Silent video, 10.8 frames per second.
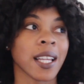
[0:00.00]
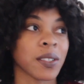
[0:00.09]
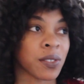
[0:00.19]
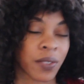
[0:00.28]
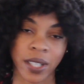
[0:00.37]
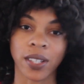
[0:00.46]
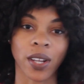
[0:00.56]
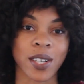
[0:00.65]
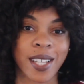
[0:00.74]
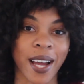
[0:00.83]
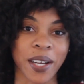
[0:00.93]
It was a very
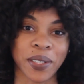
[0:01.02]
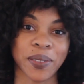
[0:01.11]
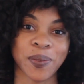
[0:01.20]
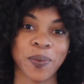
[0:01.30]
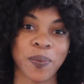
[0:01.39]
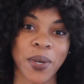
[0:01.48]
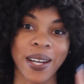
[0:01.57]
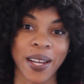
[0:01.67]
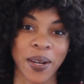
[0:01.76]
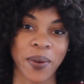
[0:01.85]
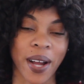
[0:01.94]
long title, but
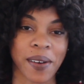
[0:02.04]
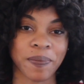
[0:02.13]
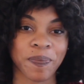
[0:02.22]
here we go.